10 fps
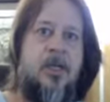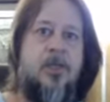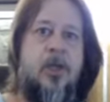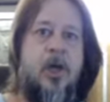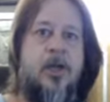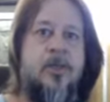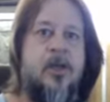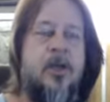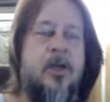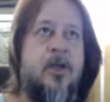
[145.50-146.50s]
not
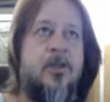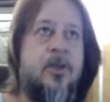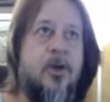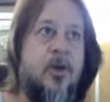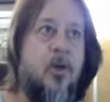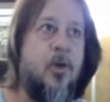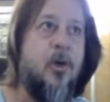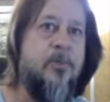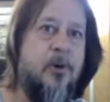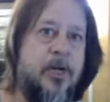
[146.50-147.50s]
the
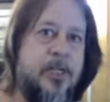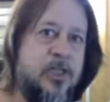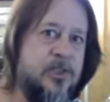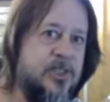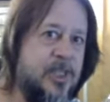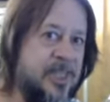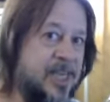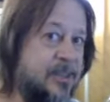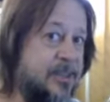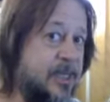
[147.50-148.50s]
corporations, and
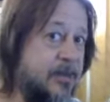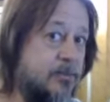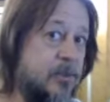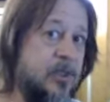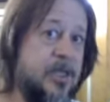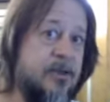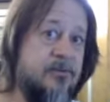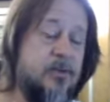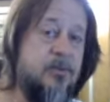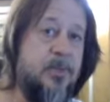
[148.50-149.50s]
let them look
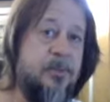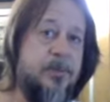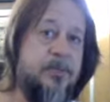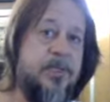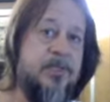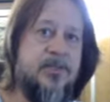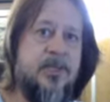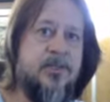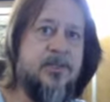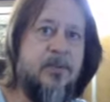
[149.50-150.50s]
after the people, because
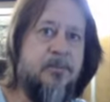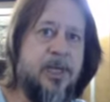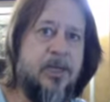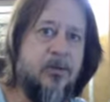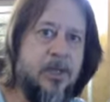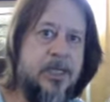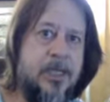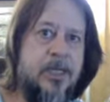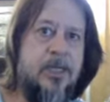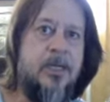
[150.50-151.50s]
then it's done by
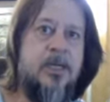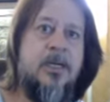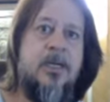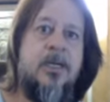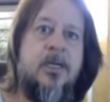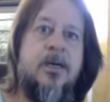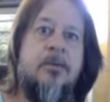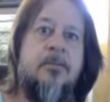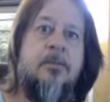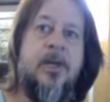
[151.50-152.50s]
greed.
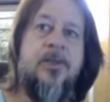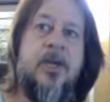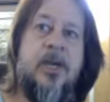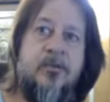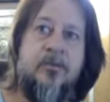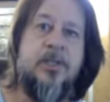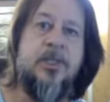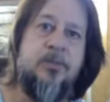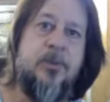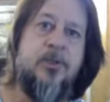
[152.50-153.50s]
But the government
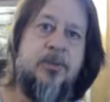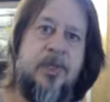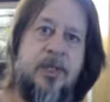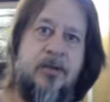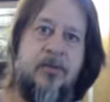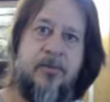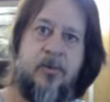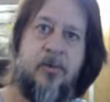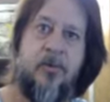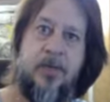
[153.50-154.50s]
is supposed to be there
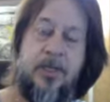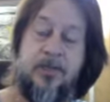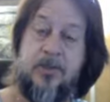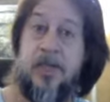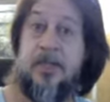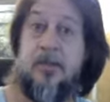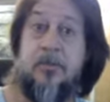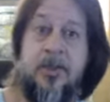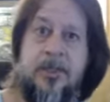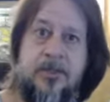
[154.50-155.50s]
for, it's like the
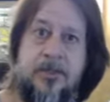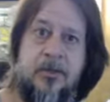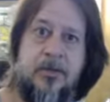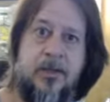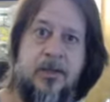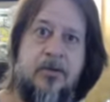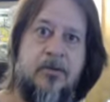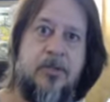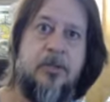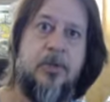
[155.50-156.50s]
police, they're there
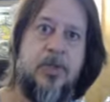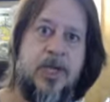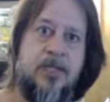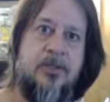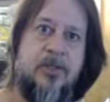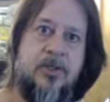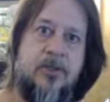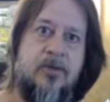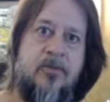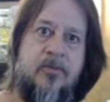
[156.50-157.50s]
to protect and
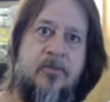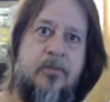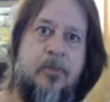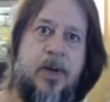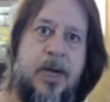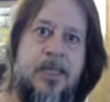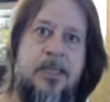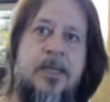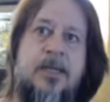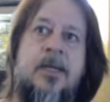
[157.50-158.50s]
serve. But